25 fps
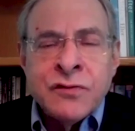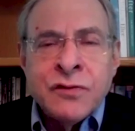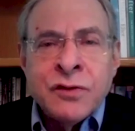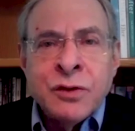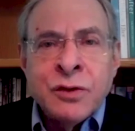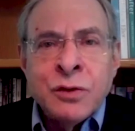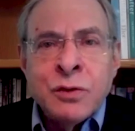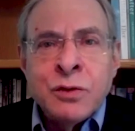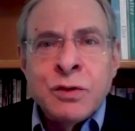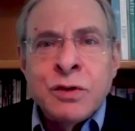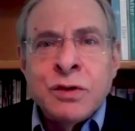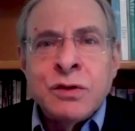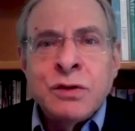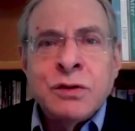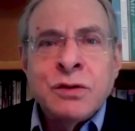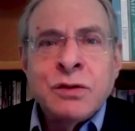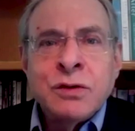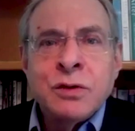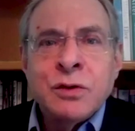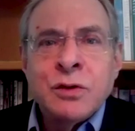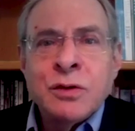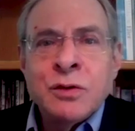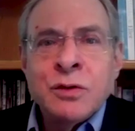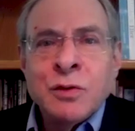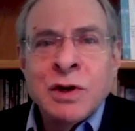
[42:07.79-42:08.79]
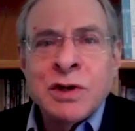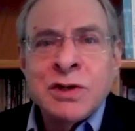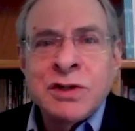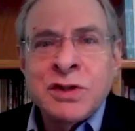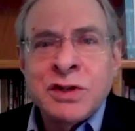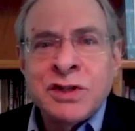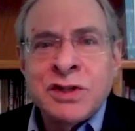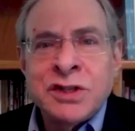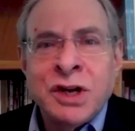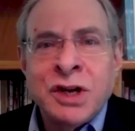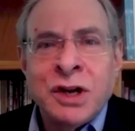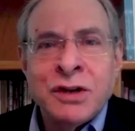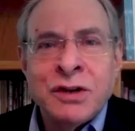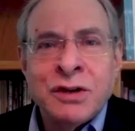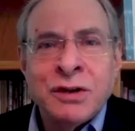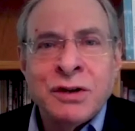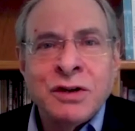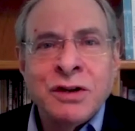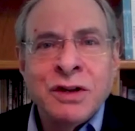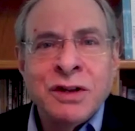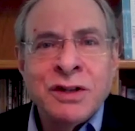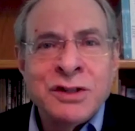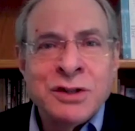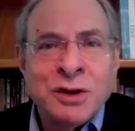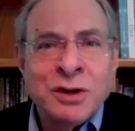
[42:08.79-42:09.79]
the food, where's the
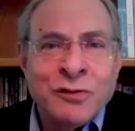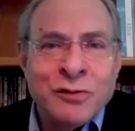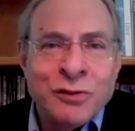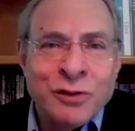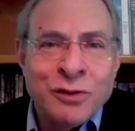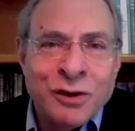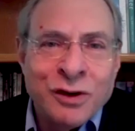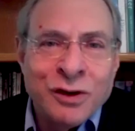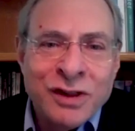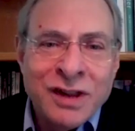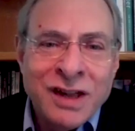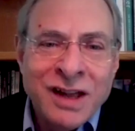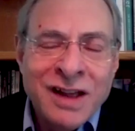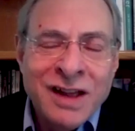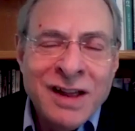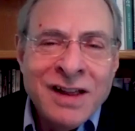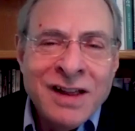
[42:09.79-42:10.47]
shelter, and so forth.